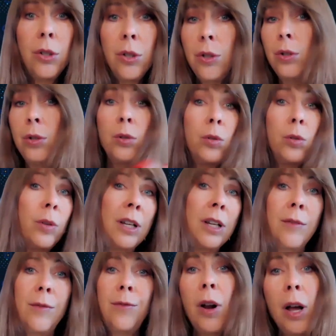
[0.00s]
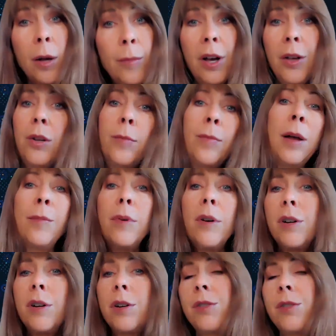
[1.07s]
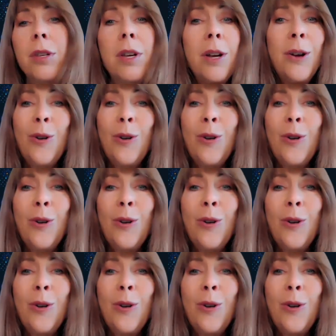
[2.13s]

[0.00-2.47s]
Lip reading: to and from other members,